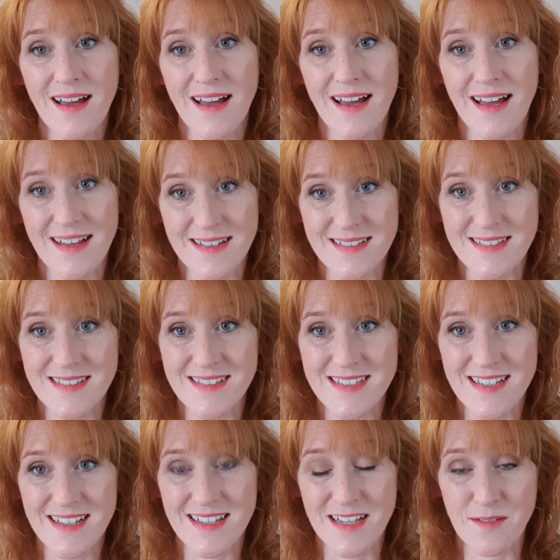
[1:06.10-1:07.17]
And
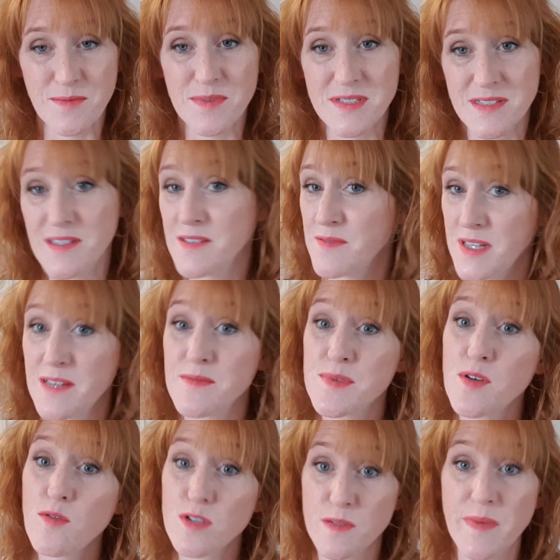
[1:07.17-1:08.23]
it was
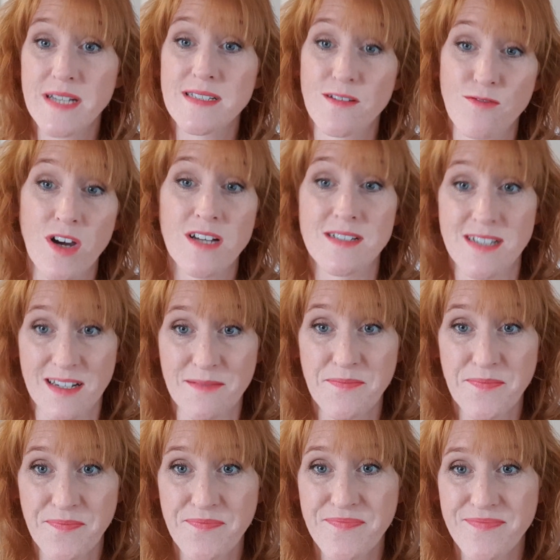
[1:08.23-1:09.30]
automatic writing,
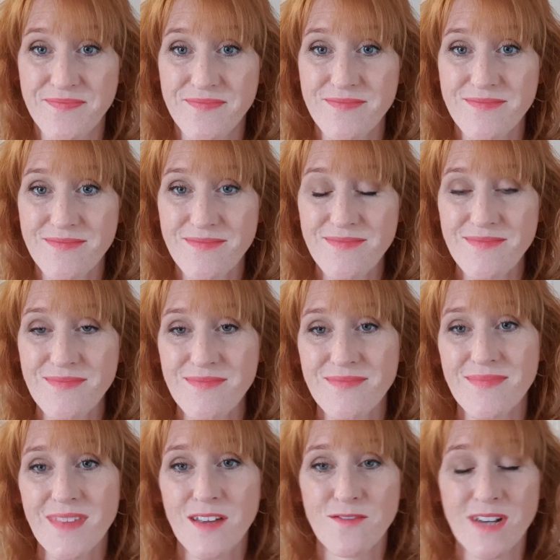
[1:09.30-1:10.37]

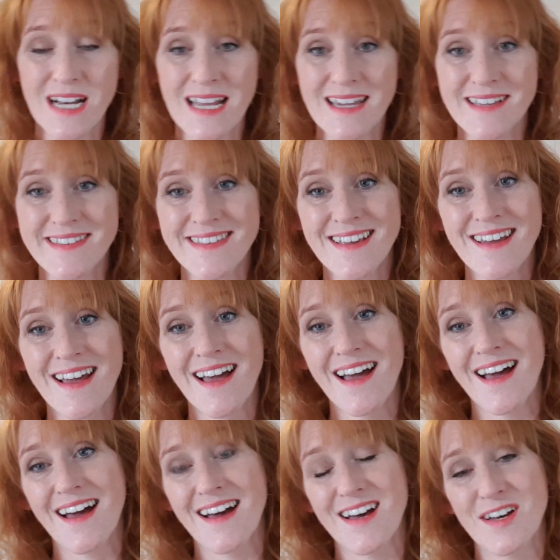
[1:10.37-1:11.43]
really.
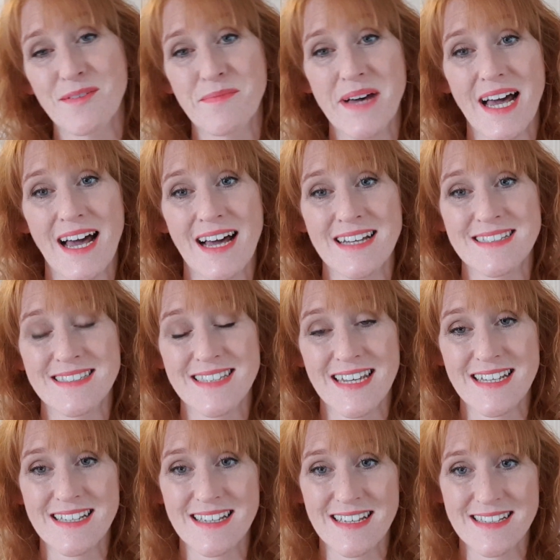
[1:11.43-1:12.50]
And
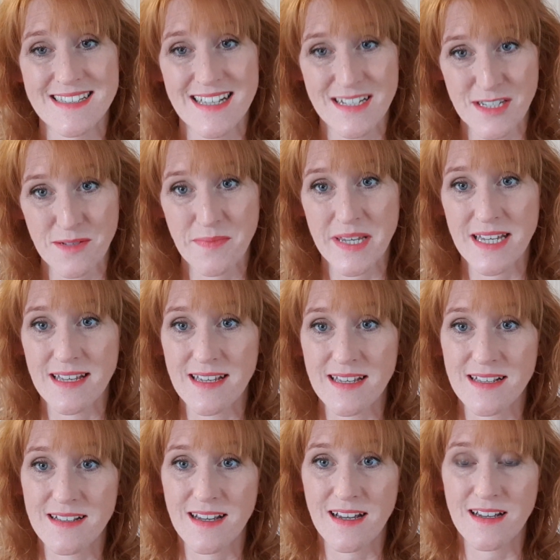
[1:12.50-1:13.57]
they said to me,
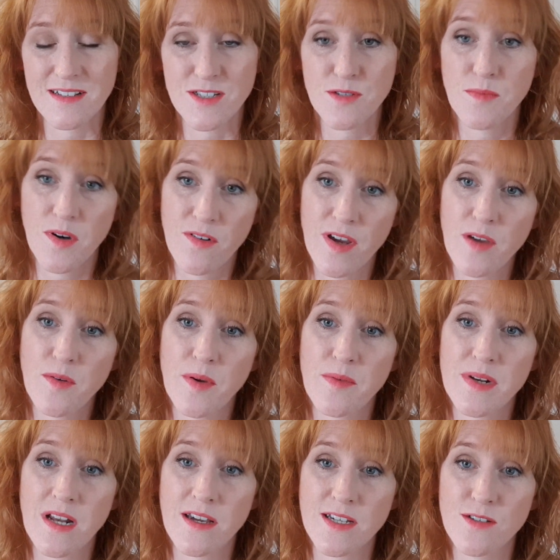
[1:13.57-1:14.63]
tomorrow we
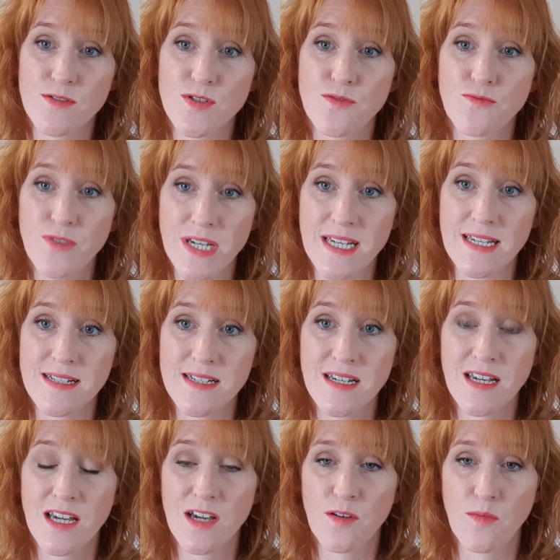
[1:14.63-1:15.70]
would like you to read
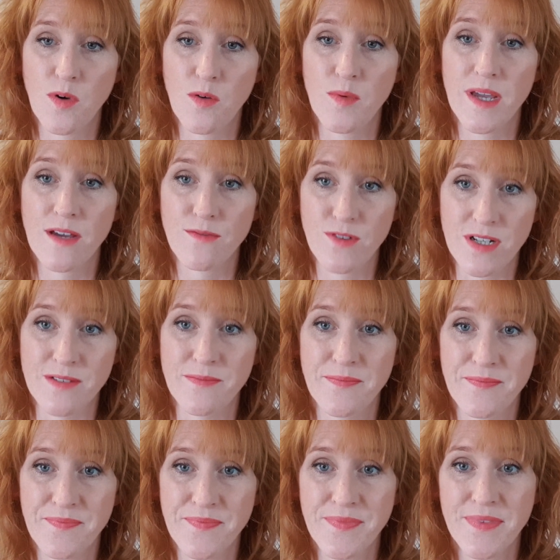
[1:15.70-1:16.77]
what we have written.
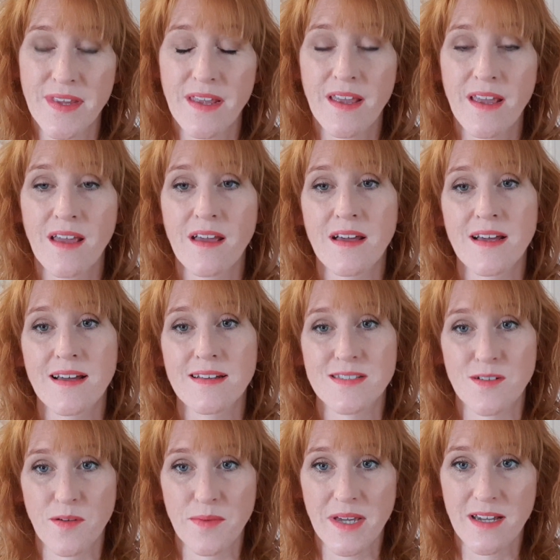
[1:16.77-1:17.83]
So
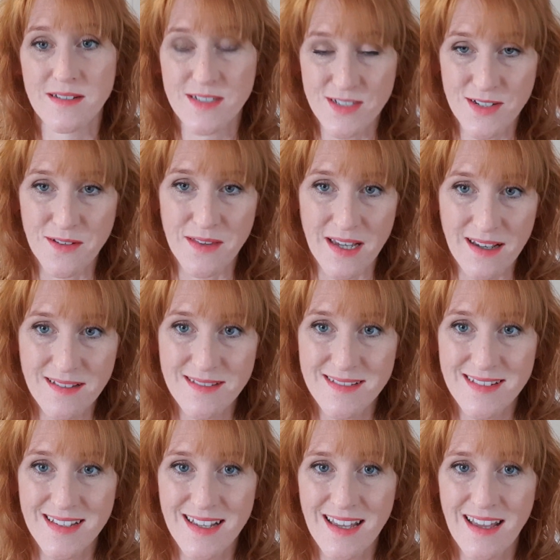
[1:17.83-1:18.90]
I'm going to do that.
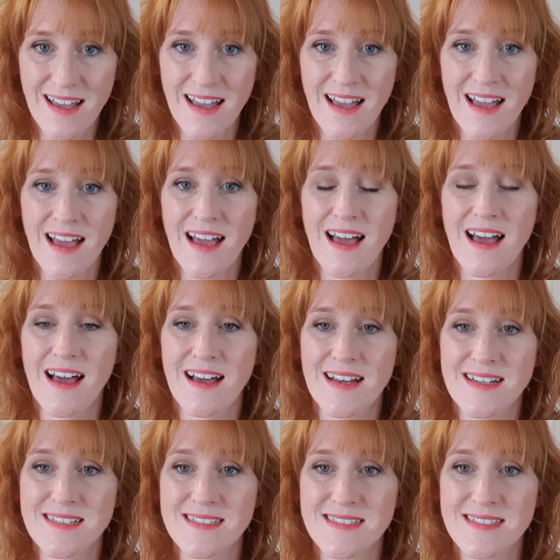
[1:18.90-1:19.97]

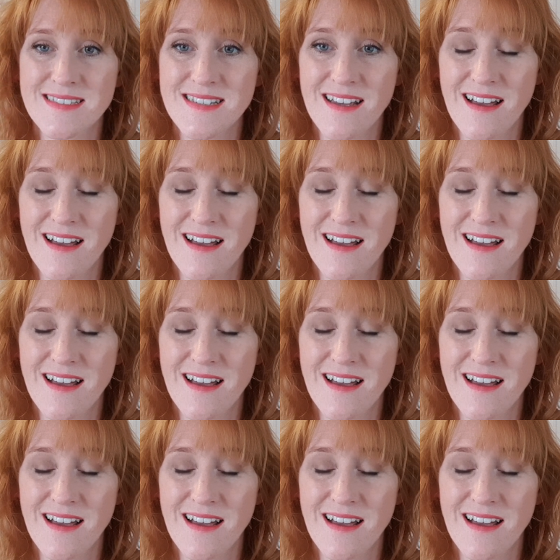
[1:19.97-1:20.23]
And